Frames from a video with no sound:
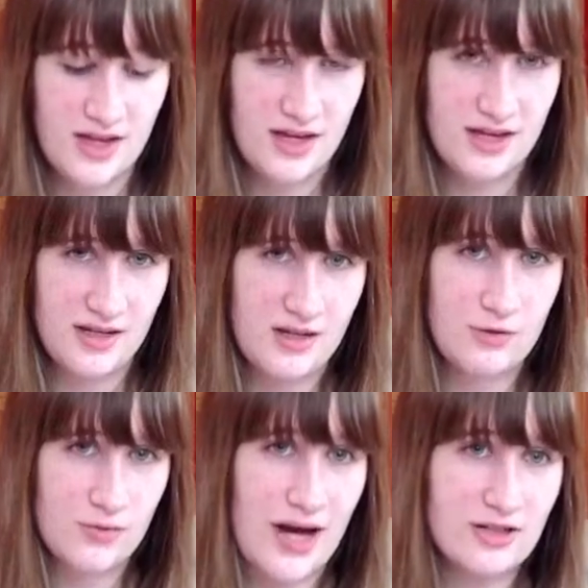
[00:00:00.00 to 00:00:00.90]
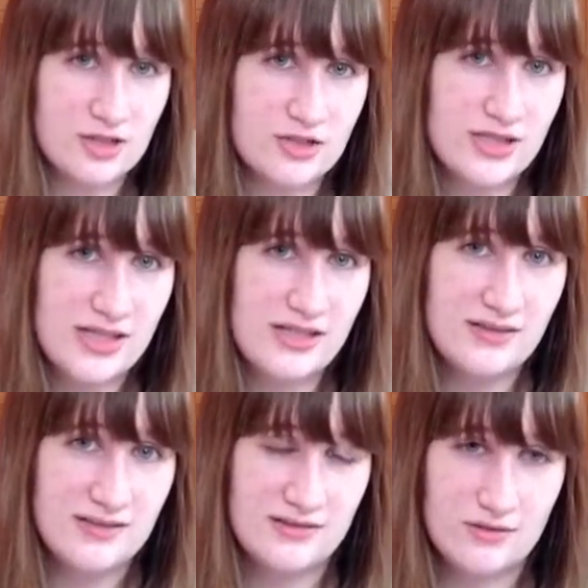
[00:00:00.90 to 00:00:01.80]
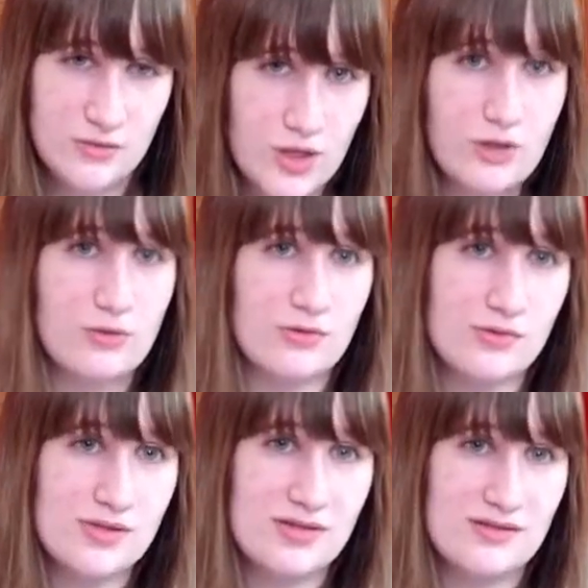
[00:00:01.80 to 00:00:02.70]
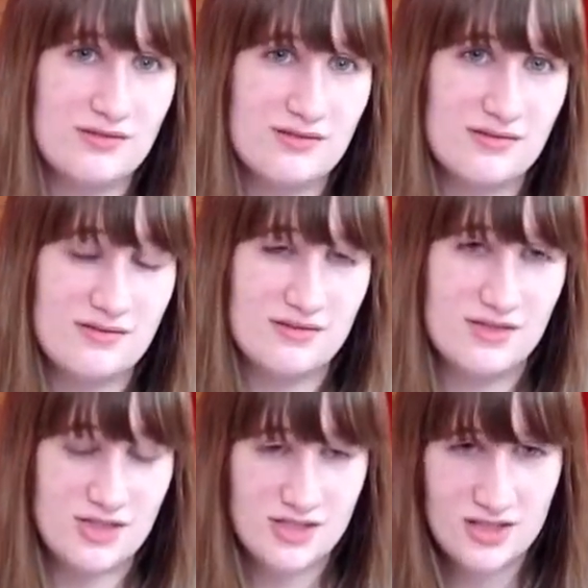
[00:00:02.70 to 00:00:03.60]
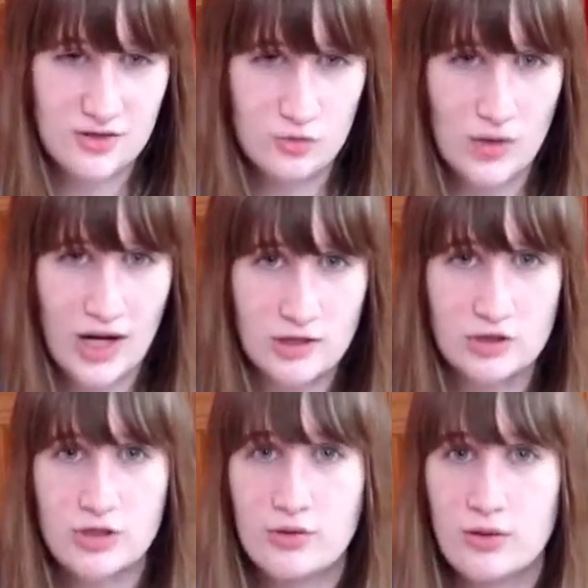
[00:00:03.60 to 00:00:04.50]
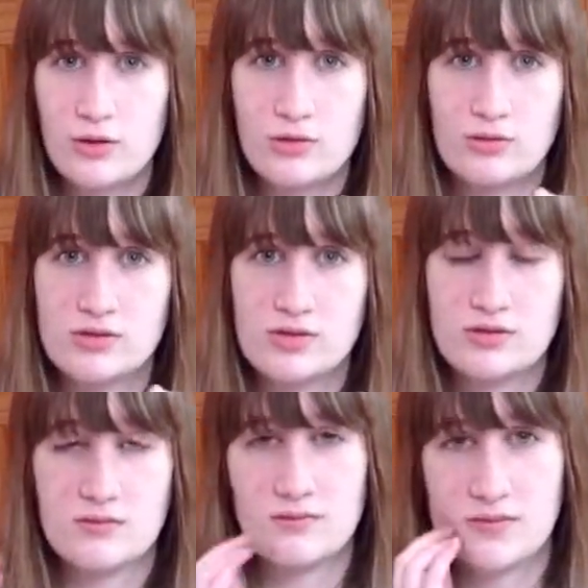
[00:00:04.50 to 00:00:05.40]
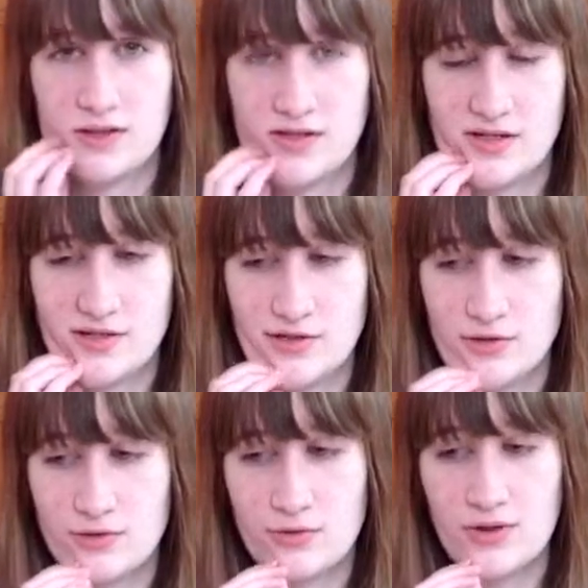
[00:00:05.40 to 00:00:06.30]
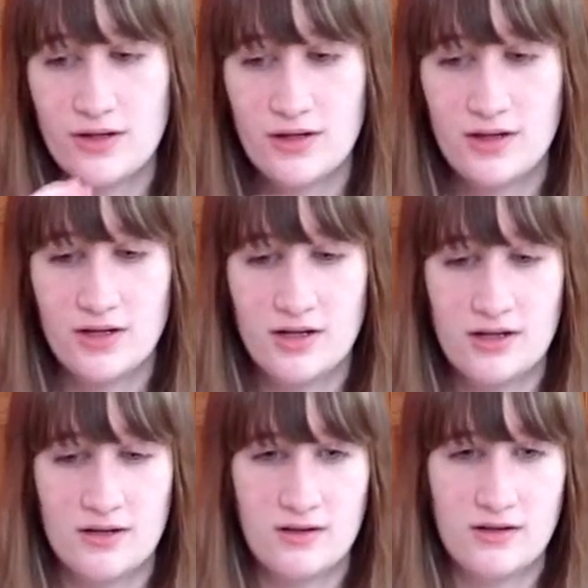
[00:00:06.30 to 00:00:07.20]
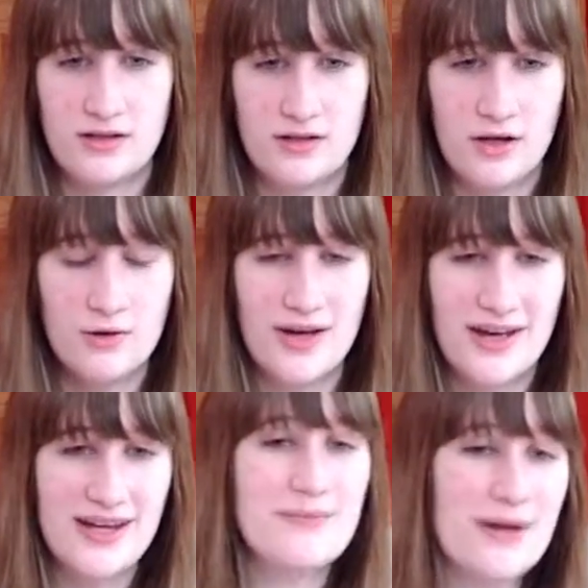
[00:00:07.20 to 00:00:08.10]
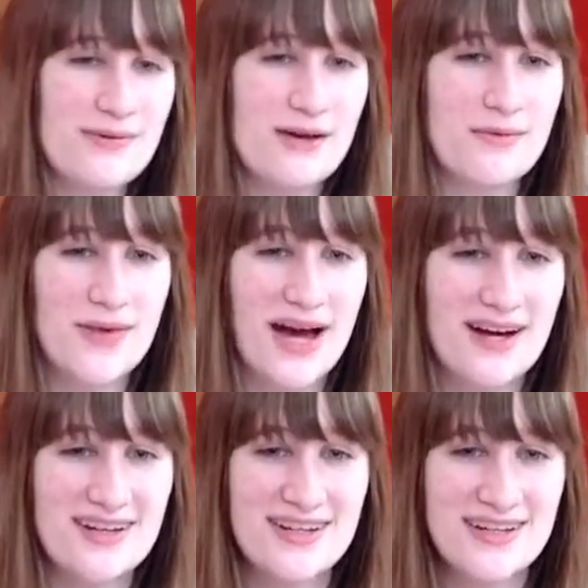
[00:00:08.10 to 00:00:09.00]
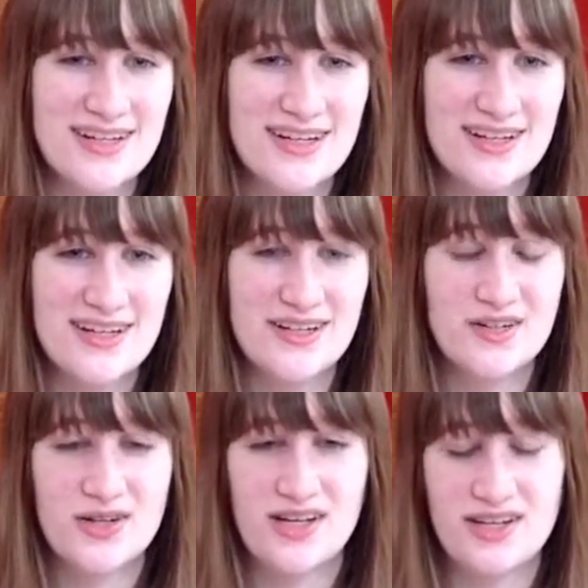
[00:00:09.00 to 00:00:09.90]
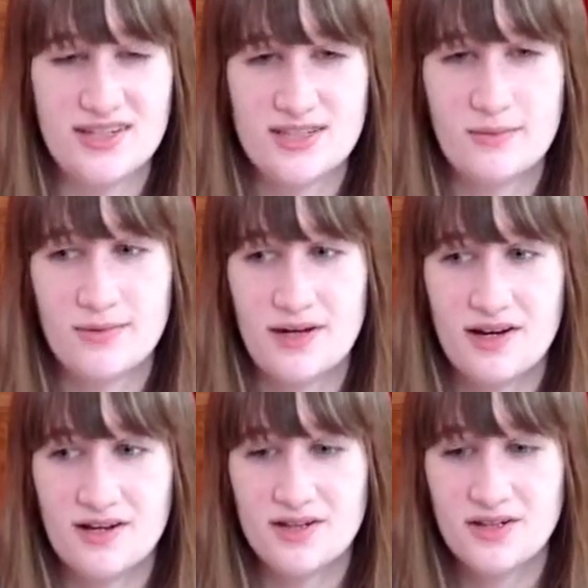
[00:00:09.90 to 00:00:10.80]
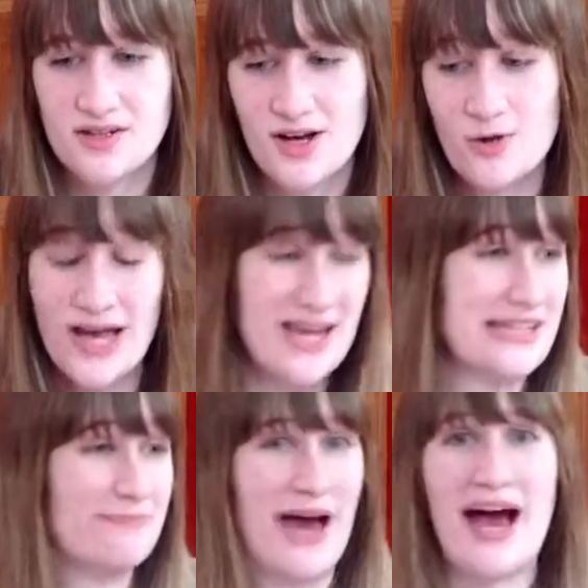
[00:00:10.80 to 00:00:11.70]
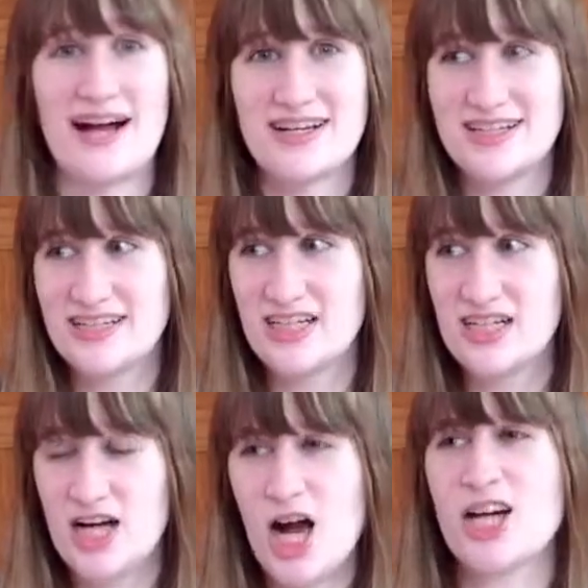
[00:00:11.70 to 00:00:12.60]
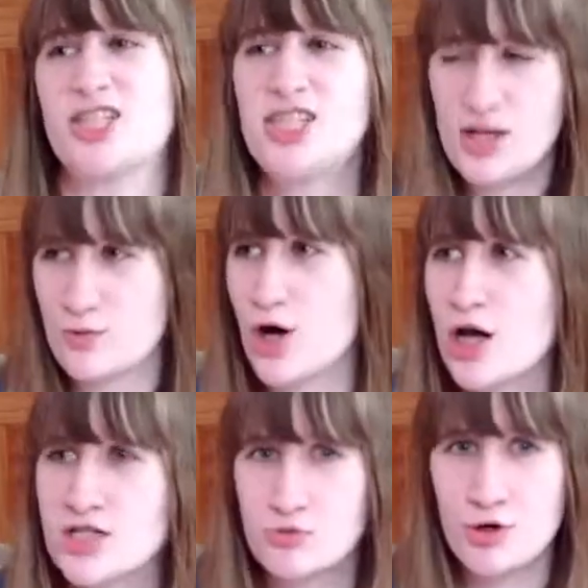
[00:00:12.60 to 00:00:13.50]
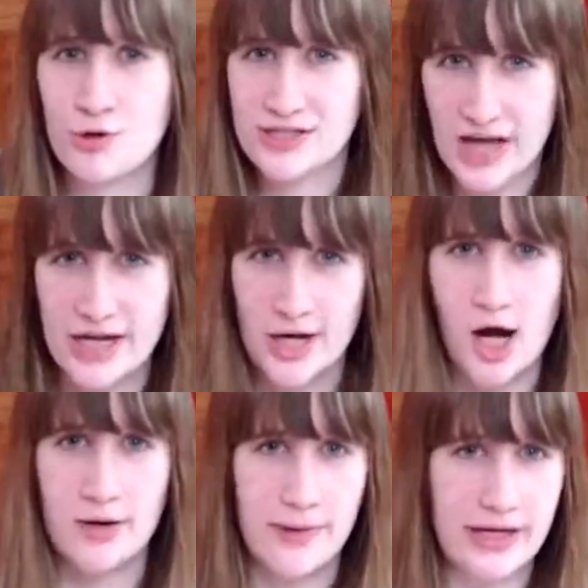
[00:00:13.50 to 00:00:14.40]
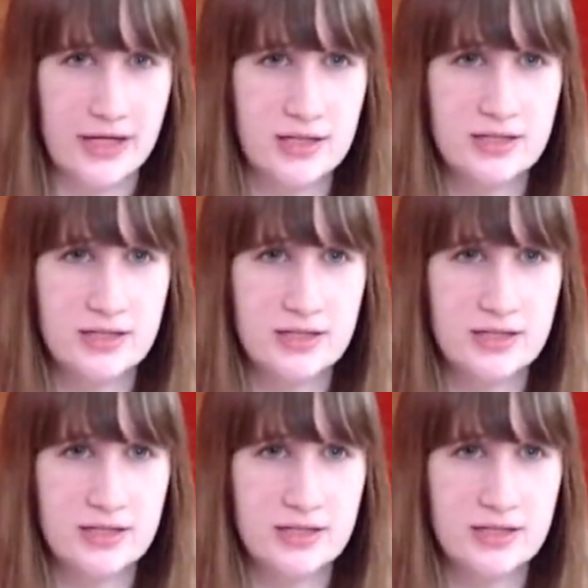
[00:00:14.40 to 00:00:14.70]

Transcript: it gradually grows. It gradually grows into, okay, he might be coming back. Okay, he is coming back. Okay, he's back. Ah, shit, we're all screwed. He's got an army.